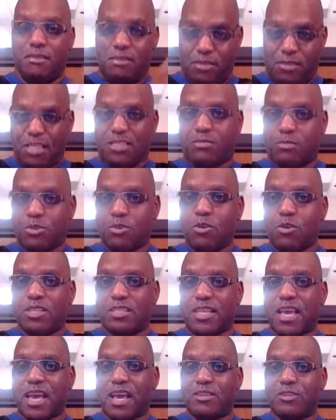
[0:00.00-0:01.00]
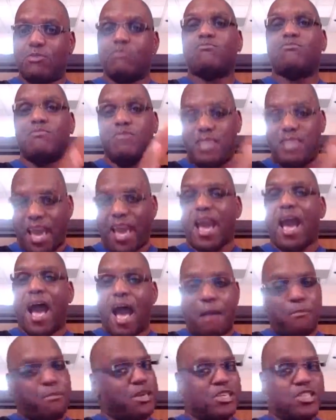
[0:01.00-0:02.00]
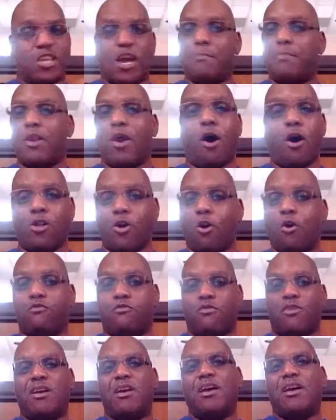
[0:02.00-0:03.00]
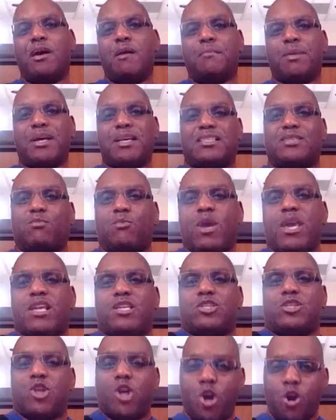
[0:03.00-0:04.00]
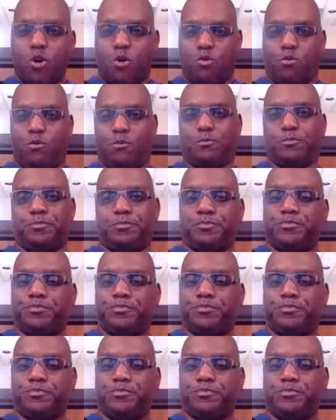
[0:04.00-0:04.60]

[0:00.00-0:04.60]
this was on the schedule, yeah, I'd be jumping all over it. But it's week 2.